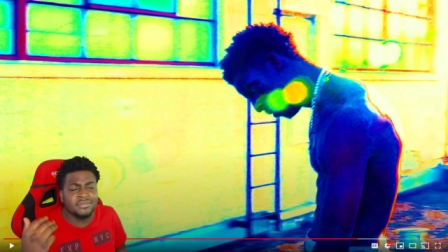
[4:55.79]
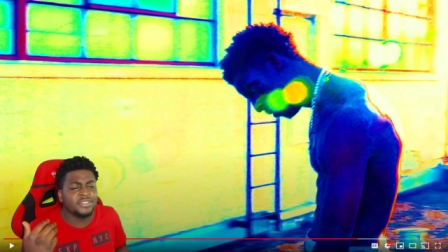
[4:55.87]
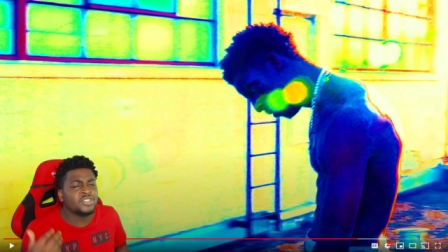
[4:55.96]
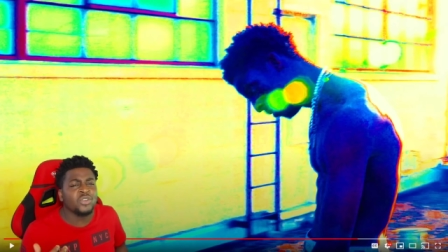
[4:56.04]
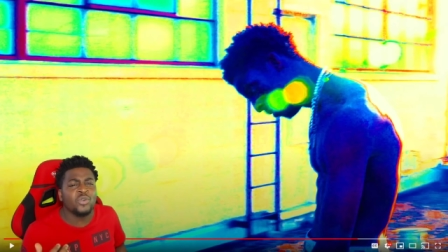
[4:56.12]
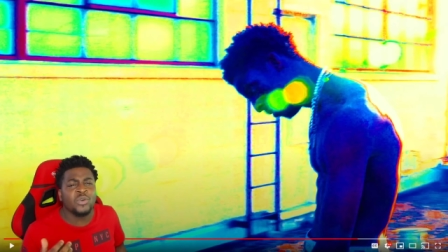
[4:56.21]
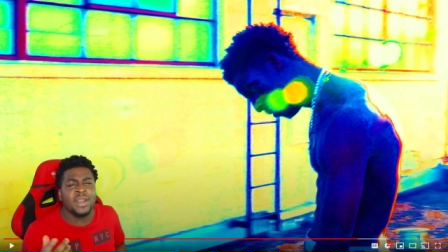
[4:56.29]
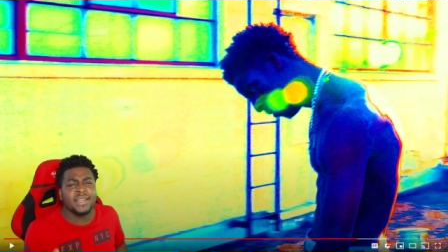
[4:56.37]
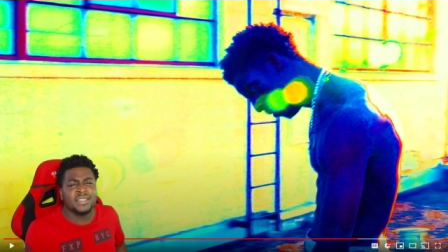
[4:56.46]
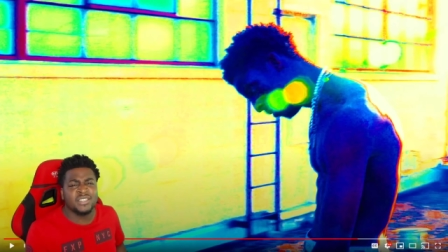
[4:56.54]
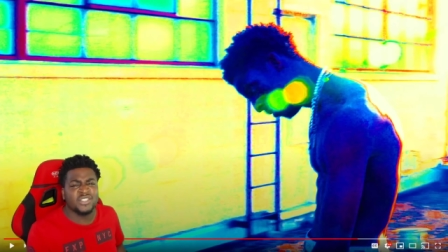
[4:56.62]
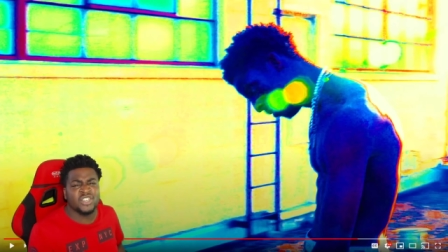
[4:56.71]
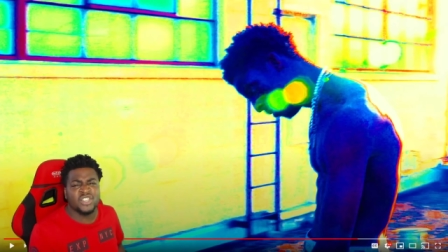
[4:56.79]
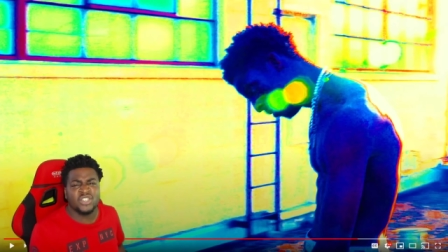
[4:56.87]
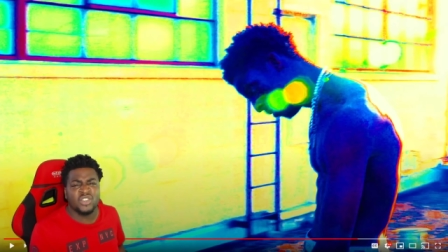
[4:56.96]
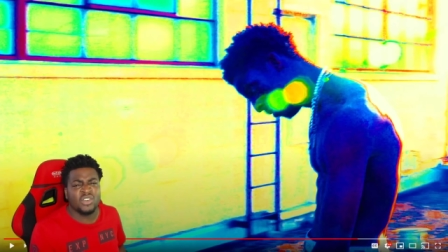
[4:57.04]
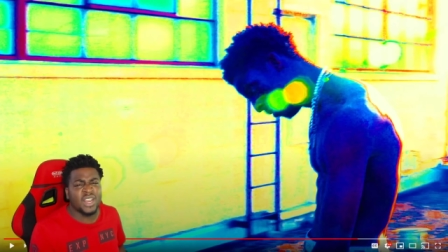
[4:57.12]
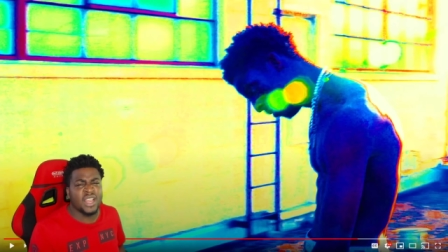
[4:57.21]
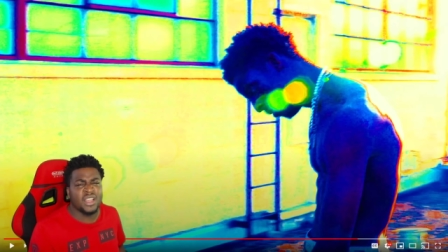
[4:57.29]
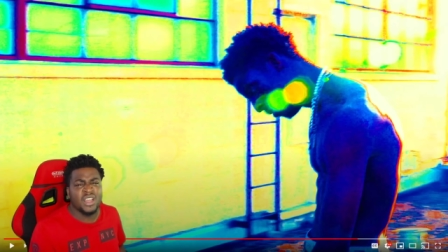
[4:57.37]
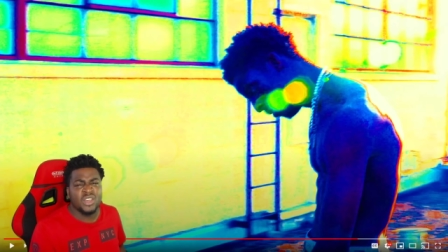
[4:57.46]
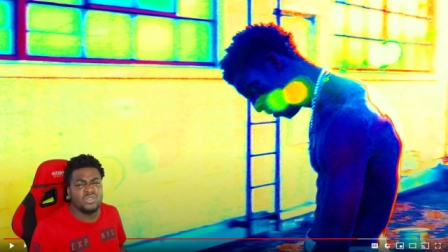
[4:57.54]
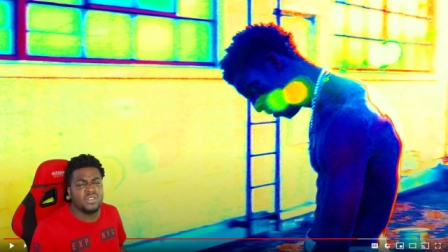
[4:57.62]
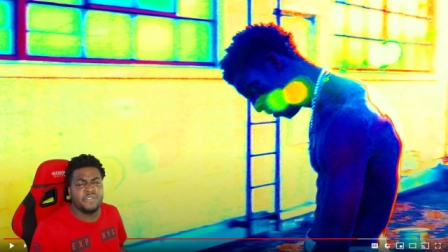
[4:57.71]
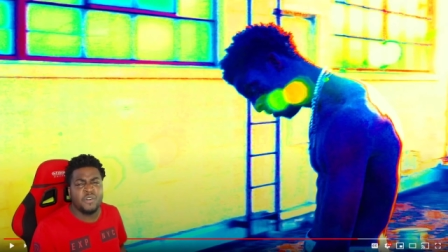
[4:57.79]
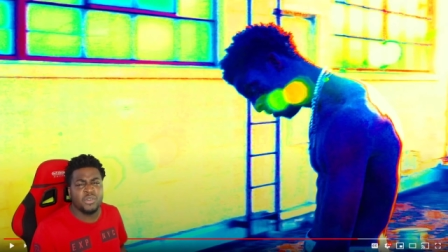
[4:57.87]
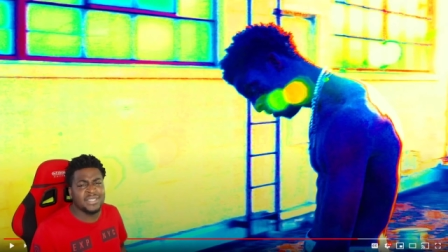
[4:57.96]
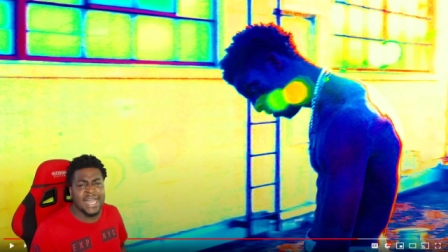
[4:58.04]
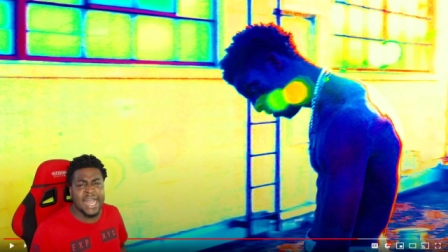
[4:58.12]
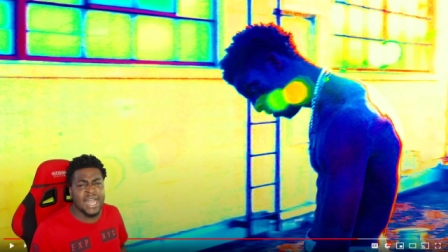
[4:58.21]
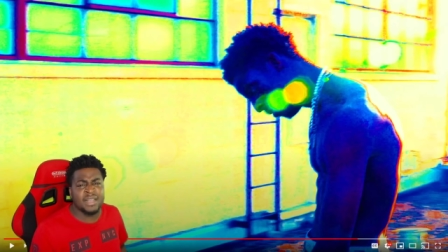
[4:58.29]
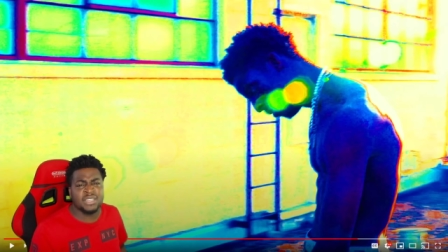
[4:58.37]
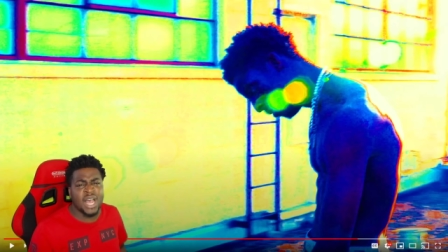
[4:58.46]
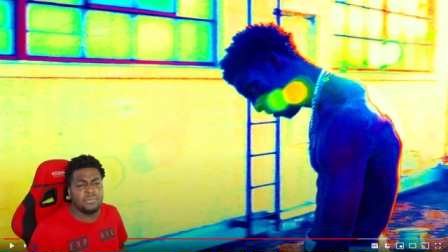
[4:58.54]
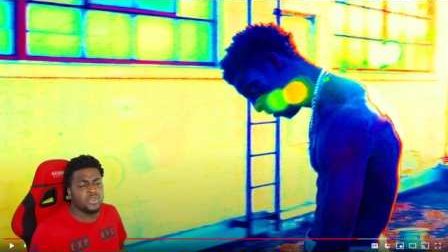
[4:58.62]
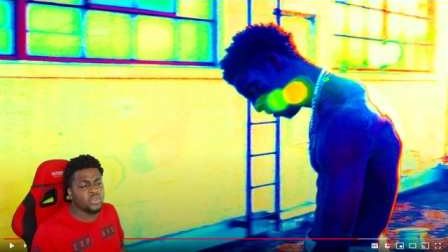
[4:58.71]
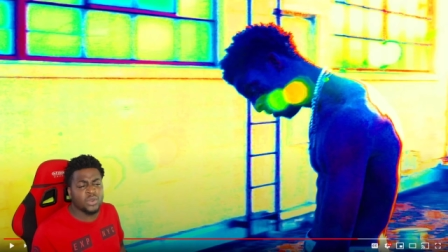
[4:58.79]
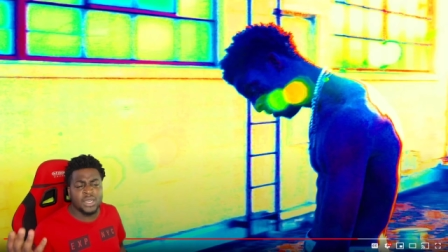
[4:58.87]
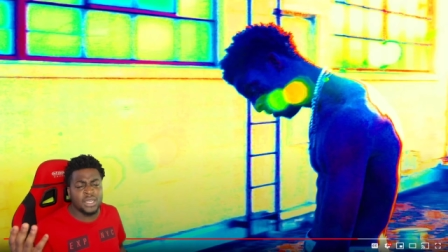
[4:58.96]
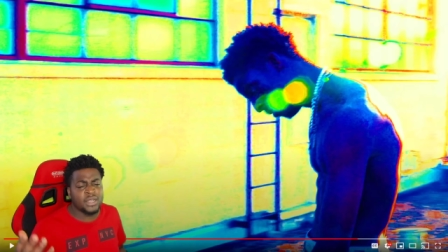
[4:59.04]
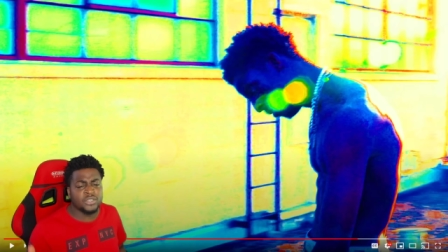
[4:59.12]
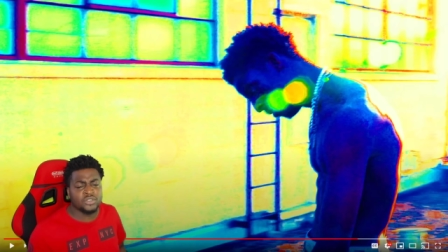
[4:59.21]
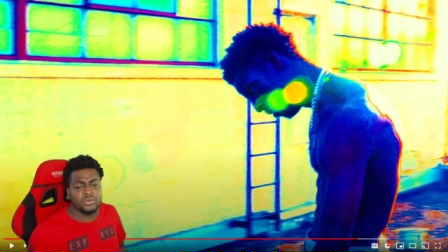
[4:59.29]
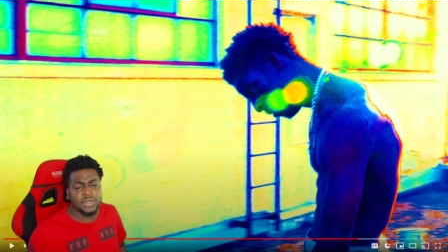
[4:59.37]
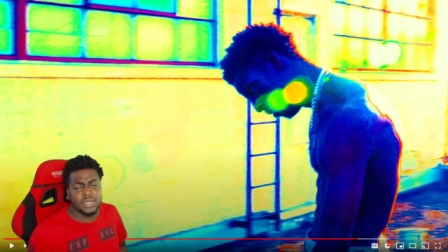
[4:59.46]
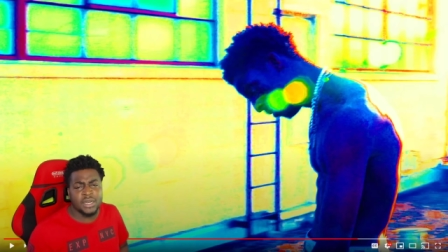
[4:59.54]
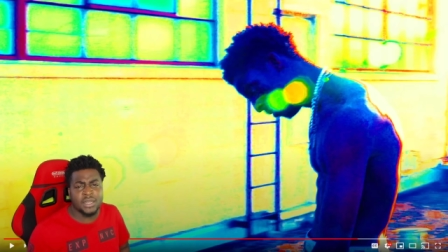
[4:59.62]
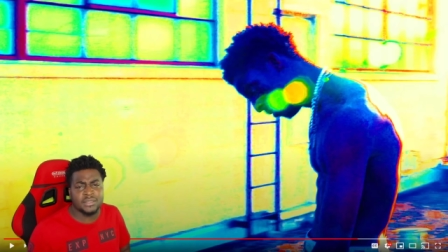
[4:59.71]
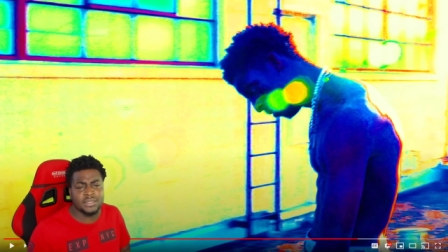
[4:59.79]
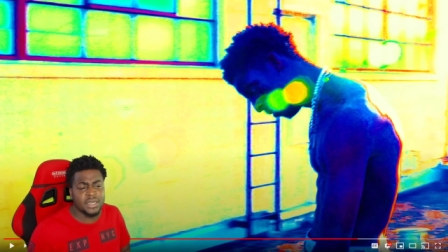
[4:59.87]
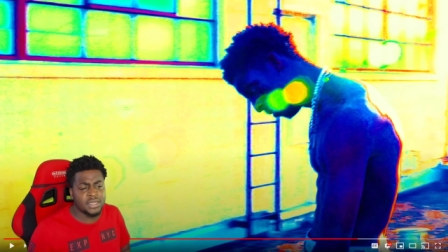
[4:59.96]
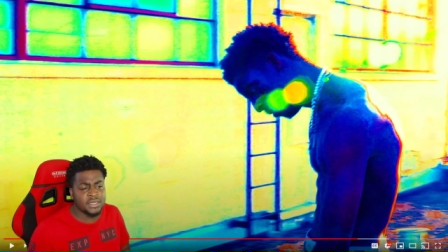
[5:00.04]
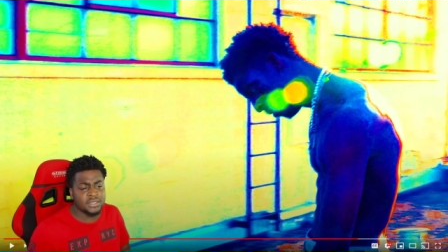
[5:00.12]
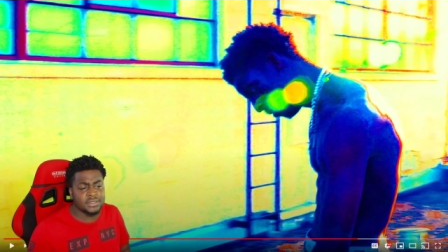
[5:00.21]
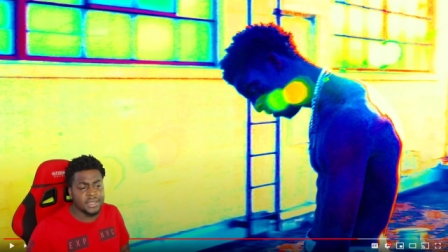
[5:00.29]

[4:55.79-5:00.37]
mm soon. I listen to the song like three, four times. I'm gonna know the lyrics already. You know what I'm saying?